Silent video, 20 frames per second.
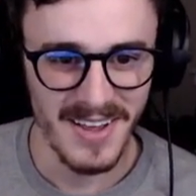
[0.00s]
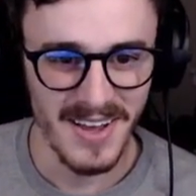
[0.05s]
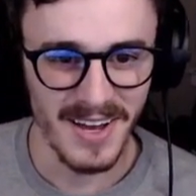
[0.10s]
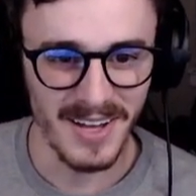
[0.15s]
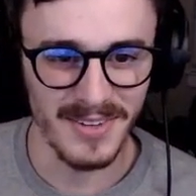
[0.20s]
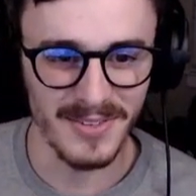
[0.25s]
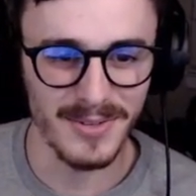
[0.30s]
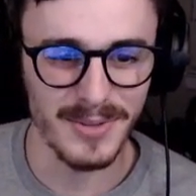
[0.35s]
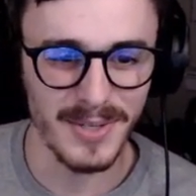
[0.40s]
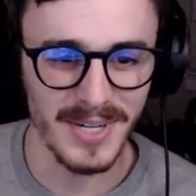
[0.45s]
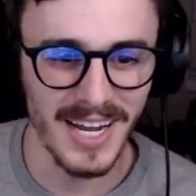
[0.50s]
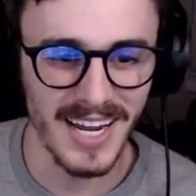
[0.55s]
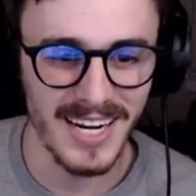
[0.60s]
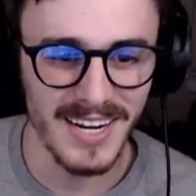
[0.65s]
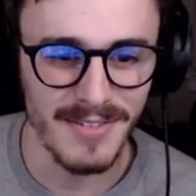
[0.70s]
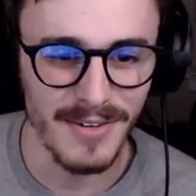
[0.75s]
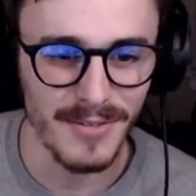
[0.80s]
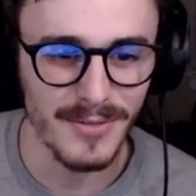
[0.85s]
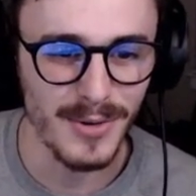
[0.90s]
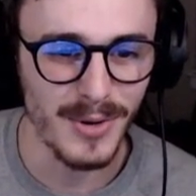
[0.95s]
On the floor in
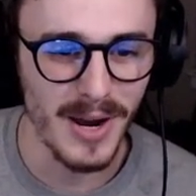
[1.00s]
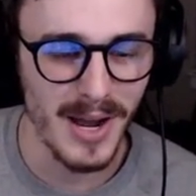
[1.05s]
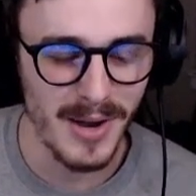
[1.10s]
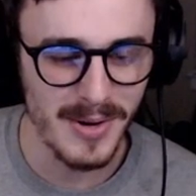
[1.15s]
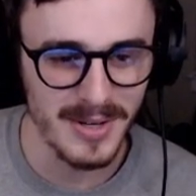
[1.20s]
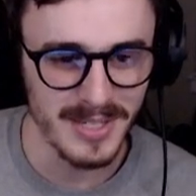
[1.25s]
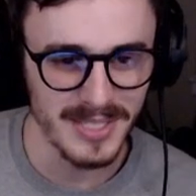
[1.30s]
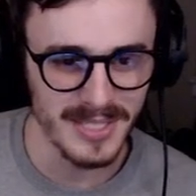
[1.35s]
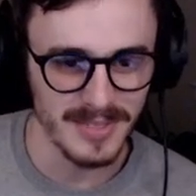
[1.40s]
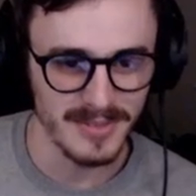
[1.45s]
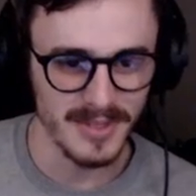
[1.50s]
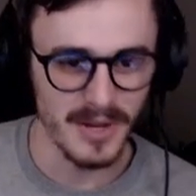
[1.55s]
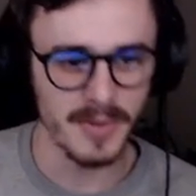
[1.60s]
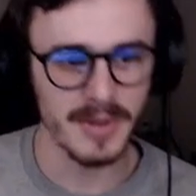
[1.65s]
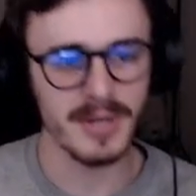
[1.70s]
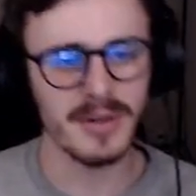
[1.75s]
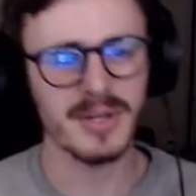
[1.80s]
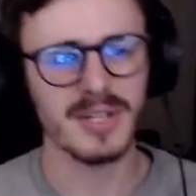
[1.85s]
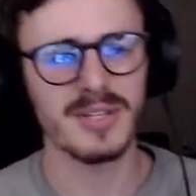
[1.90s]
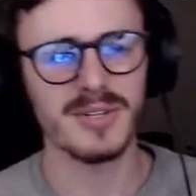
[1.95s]
agony for 4 hours? Oh
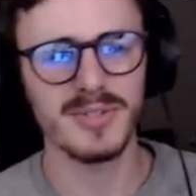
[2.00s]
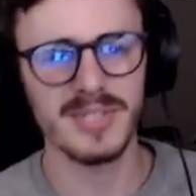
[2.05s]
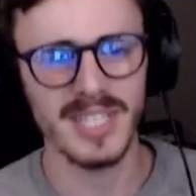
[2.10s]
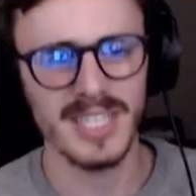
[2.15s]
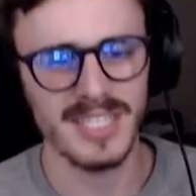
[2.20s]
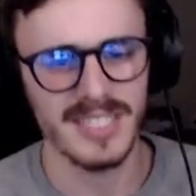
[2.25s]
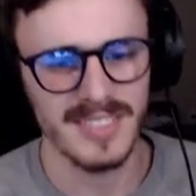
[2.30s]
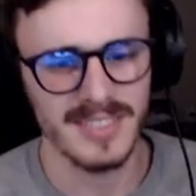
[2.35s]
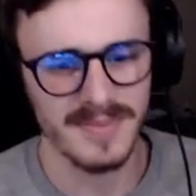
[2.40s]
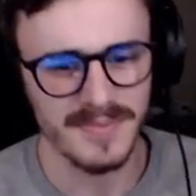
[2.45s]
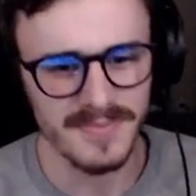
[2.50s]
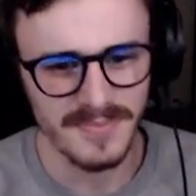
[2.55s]
wait, hold on, who's this?